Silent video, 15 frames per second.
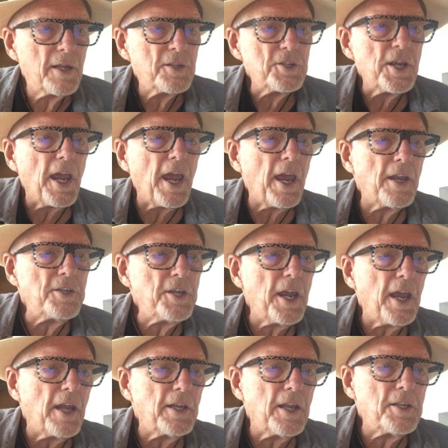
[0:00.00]
"Nyan,
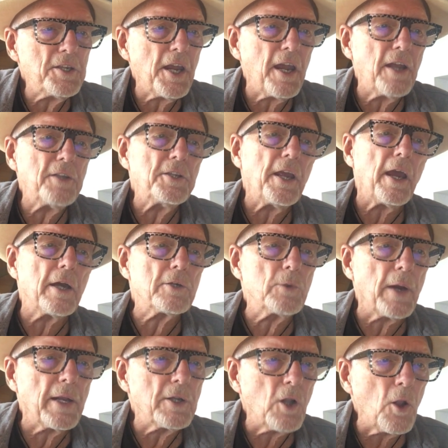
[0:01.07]
nyan, nyan, nyan, nyan,"
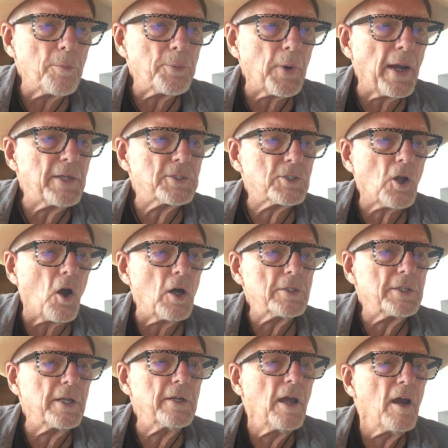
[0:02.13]
Grendel Perez
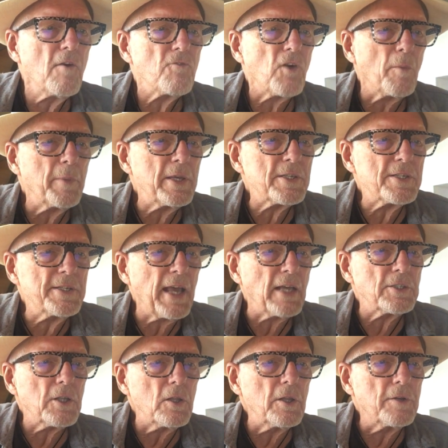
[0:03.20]
taunted from his
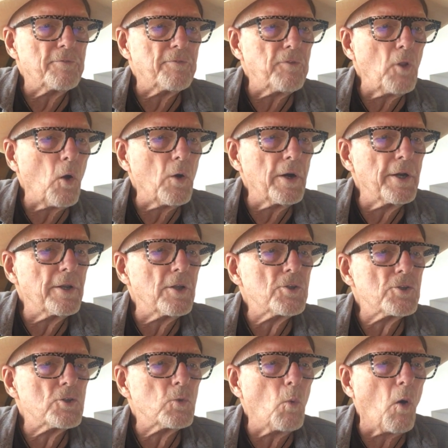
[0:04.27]
desolate Florida
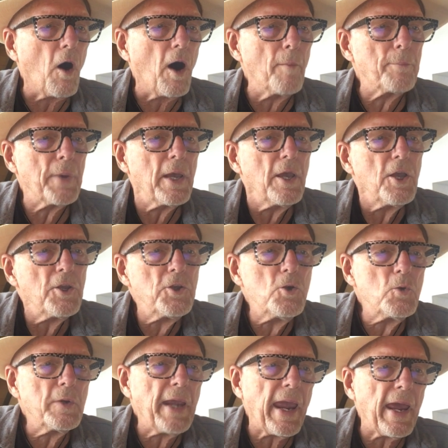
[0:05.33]
swamp. "You
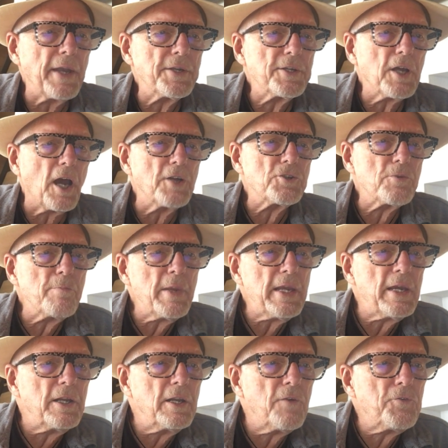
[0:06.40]
can't touch
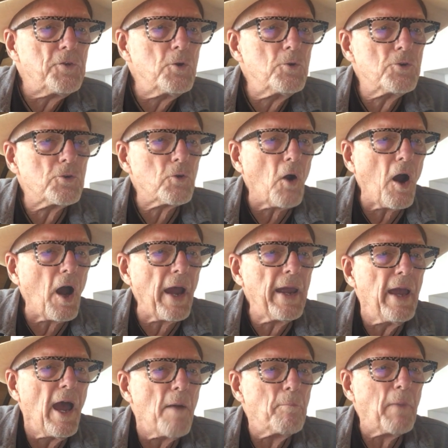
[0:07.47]
me, and if you try,
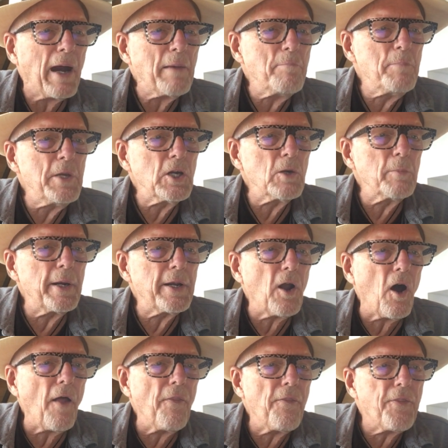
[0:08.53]
my
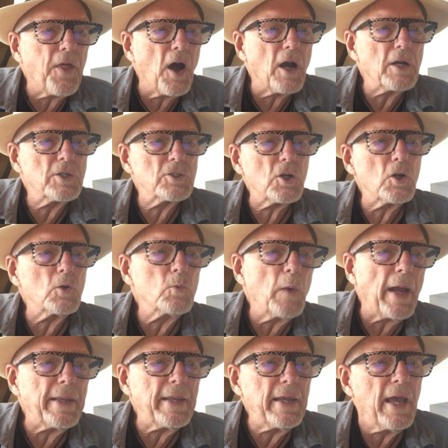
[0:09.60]
Myrmidon thugs are
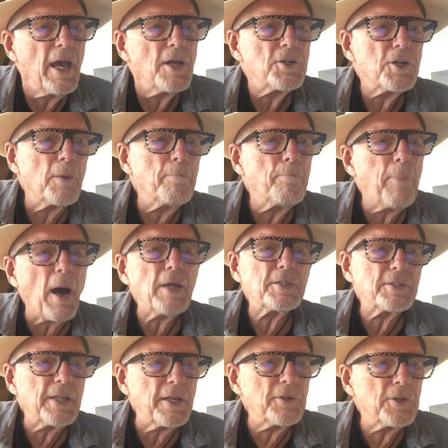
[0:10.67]
ready to
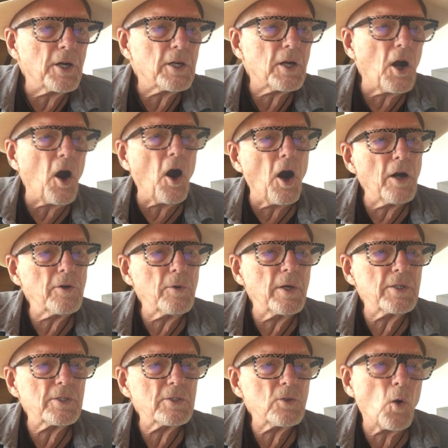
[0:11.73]
bust into
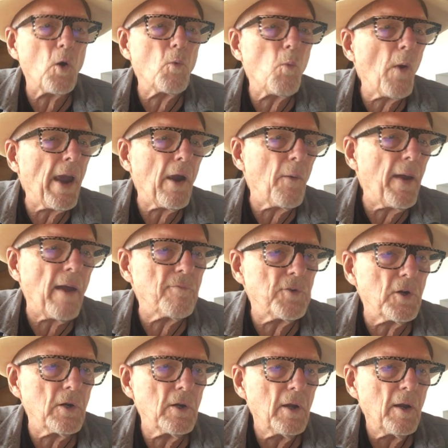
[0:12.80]
Congress or
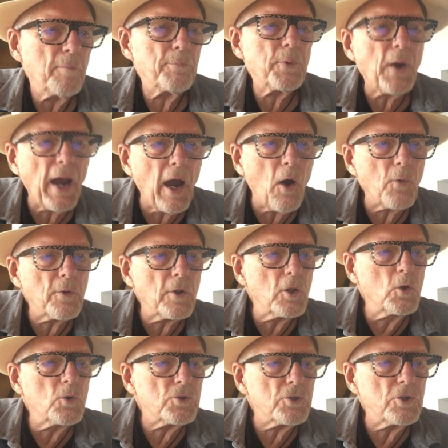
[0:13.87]
wherever, proud
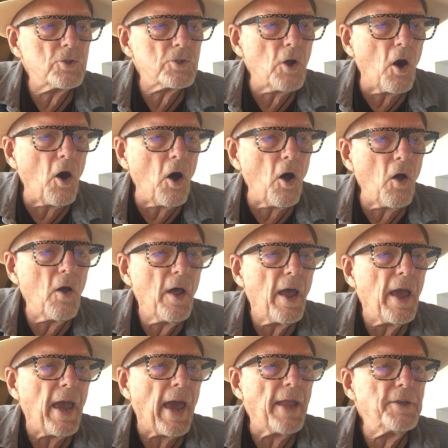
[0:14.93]
losers all,
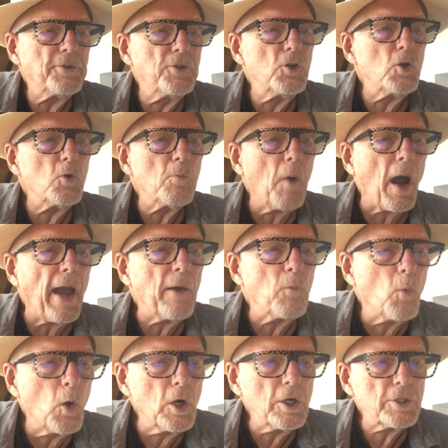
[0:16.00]
and do my
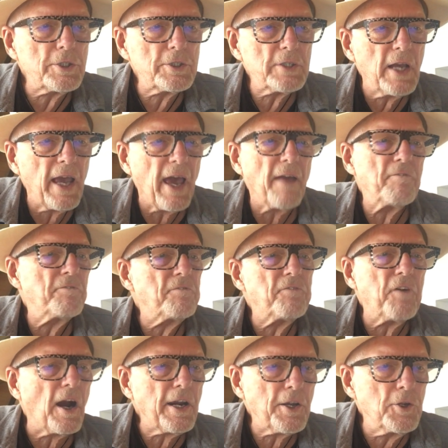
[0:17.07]
worst and
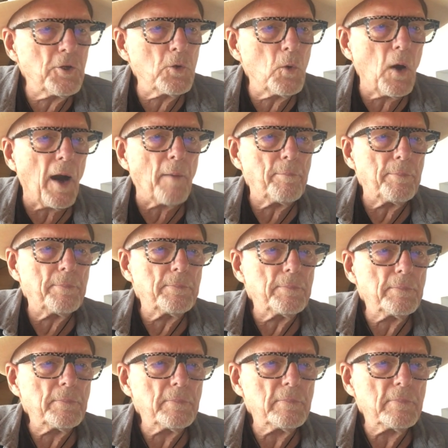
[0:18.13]
fuck you up."
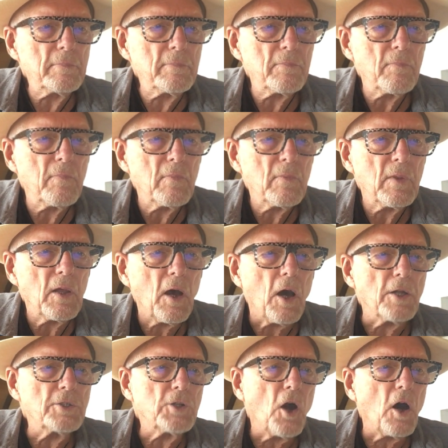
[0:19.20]

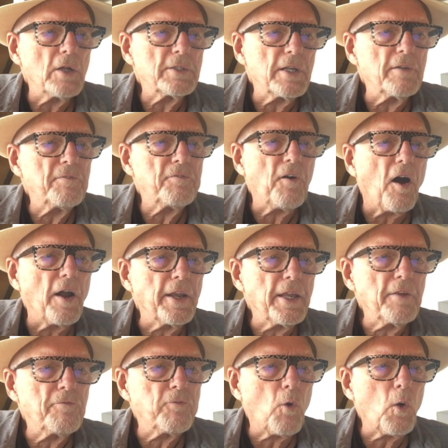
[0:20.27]
Undaunted, Fani
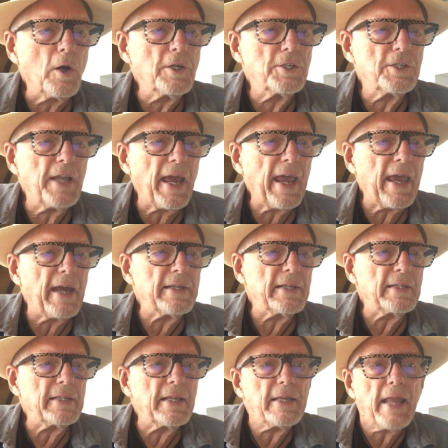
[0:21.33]
forged ahead
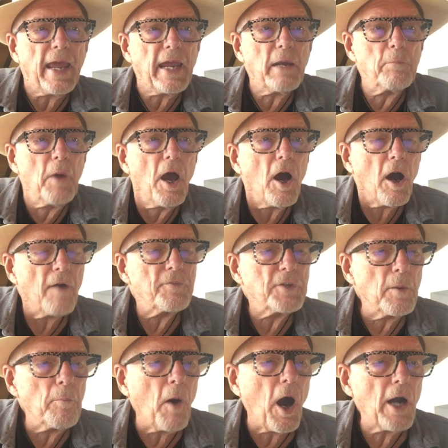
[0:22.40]
in the name of
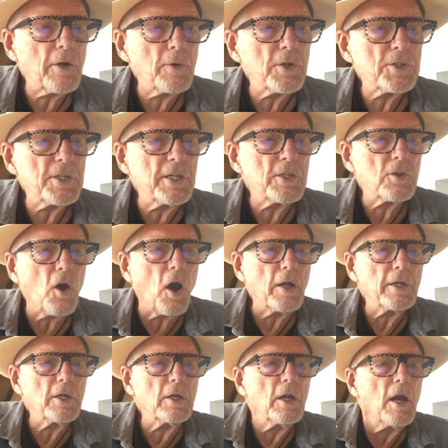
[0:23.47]
democracy's
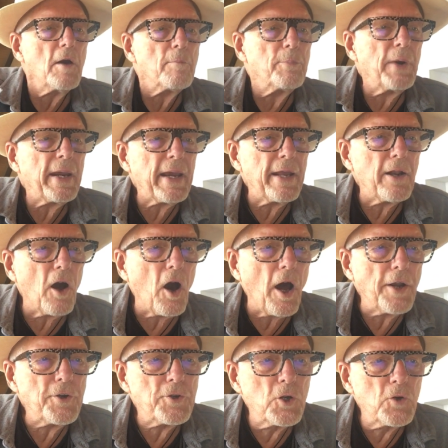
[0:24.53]
honor. "Bring it
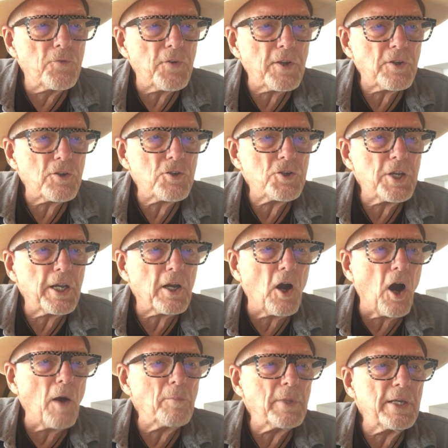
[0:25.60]
on, doofus," she
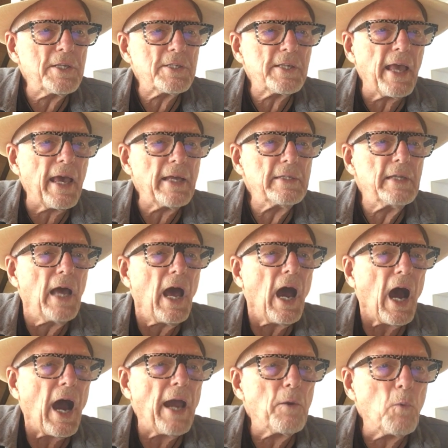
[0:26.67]
calmly said.
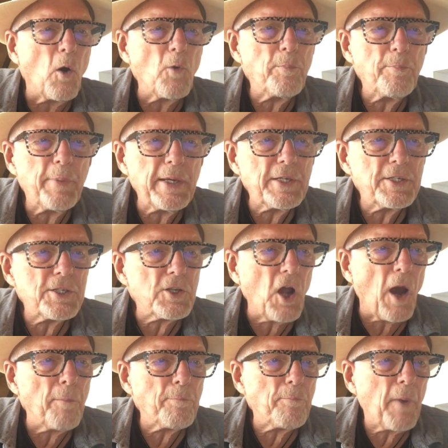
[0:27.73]
"I won't be
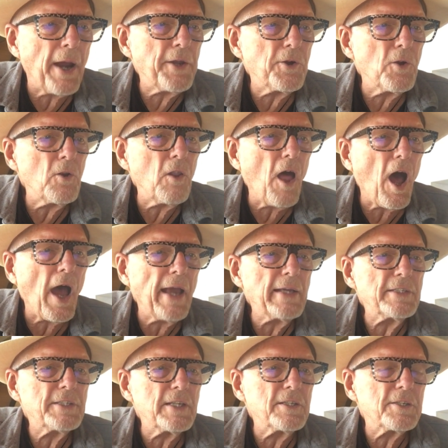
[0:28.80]
stopped by your
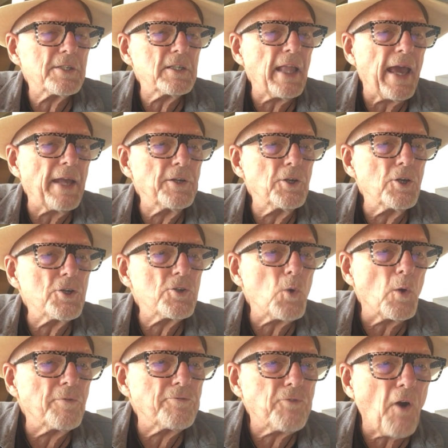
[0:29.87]
lies and slanders,
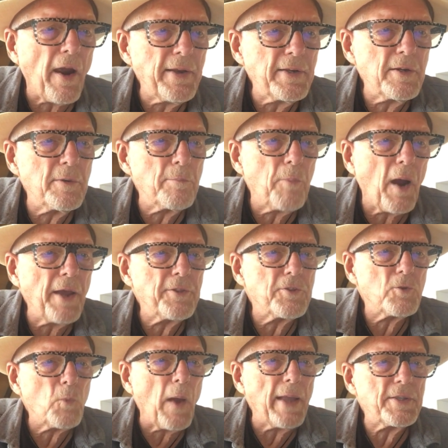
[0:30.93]
nor frightened by
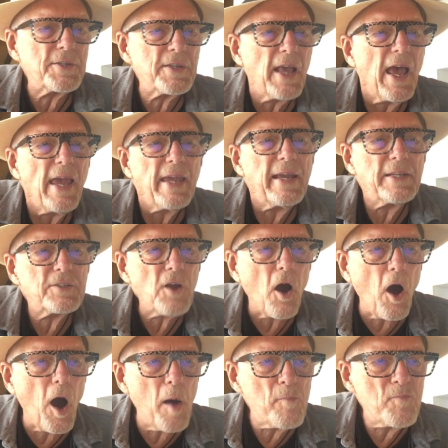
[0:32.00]
threats. It's
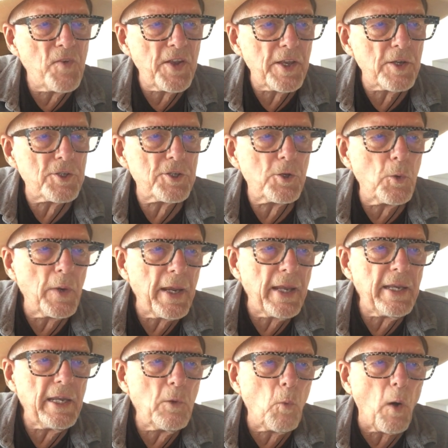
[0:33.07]
obvious to
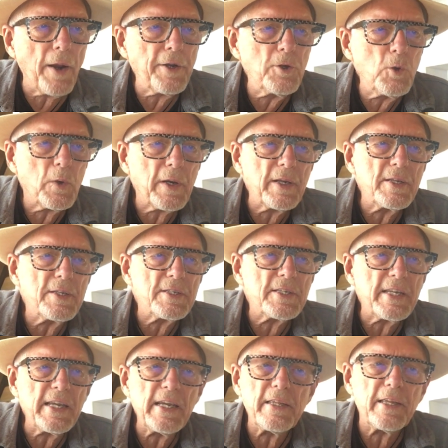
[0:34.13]
anyone who can
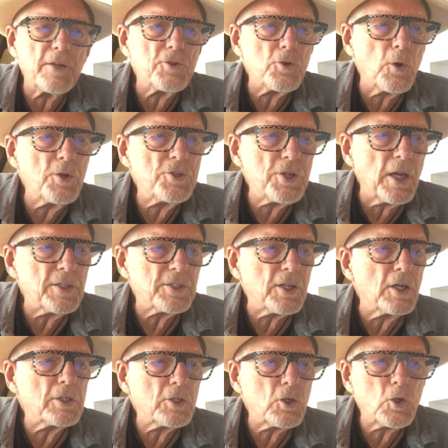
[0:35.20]
see that you're just
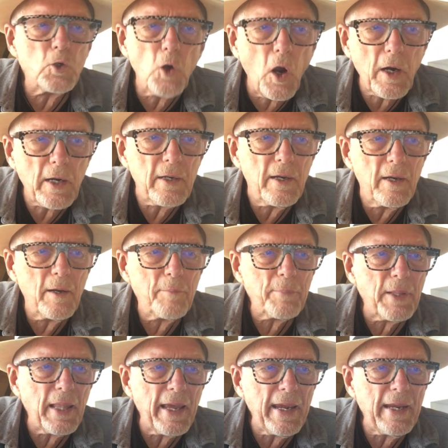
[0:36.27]
a crook,
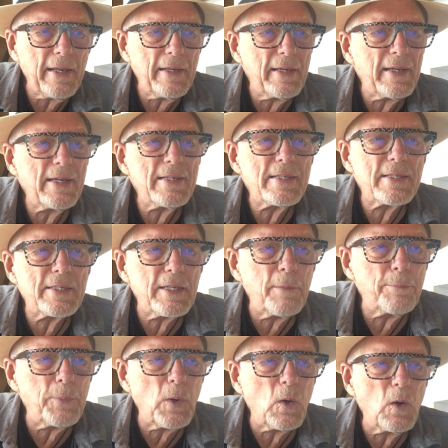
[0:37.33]
plain and
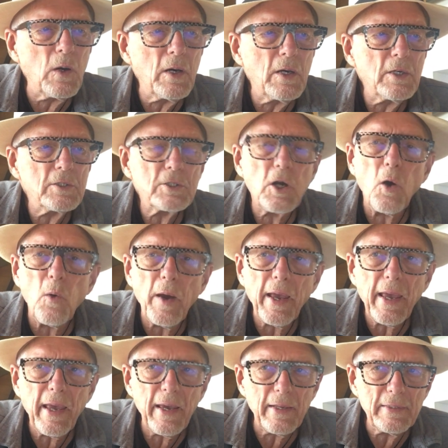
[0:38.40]
simple. Go
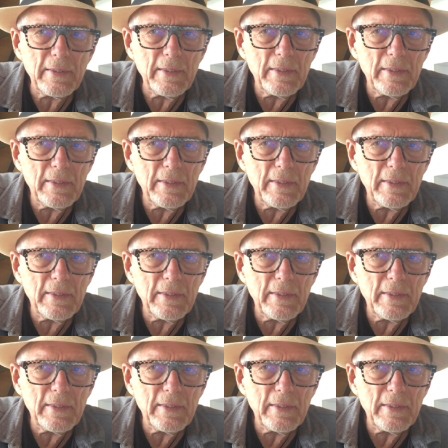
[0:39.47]
ahead.